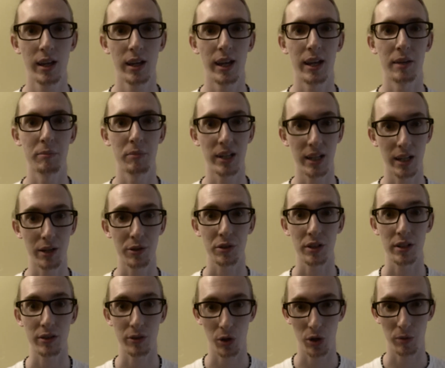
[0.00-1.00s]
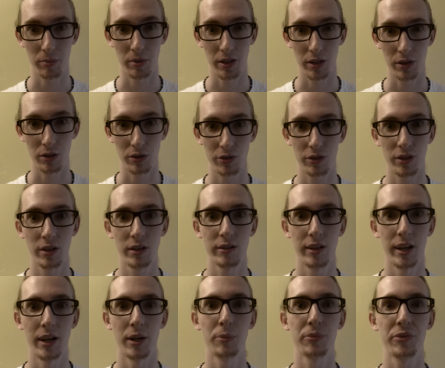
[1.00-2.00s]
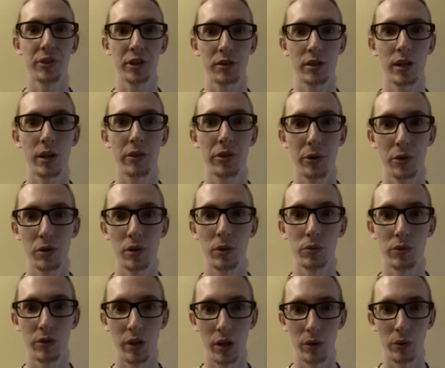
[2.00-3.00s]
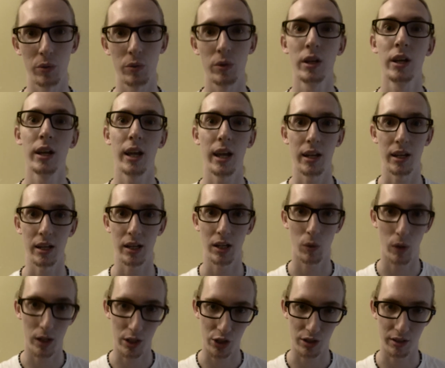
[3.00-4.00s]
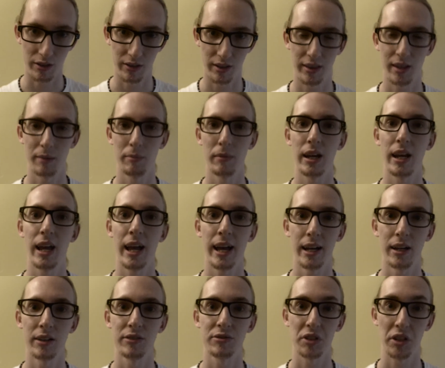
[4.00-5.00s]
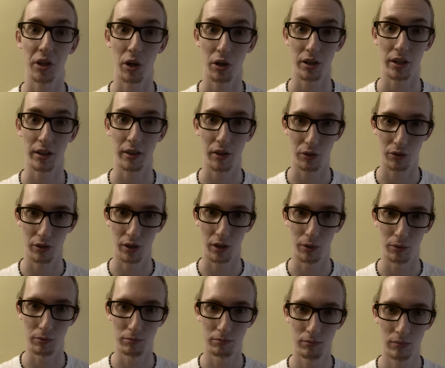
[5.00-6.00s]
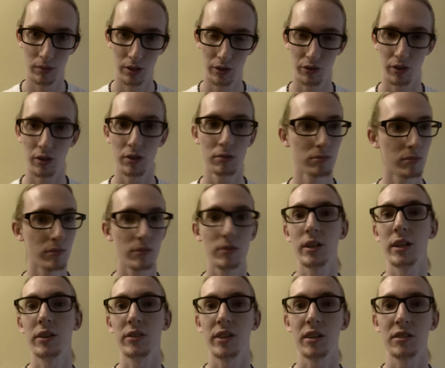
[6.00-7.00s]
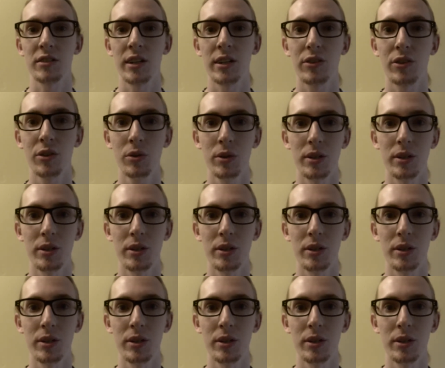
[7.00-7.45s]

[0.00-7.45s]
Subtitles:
and beginner guitar players to help figure out their own tone and any questions that they may have regarding their tone. So, let's get right to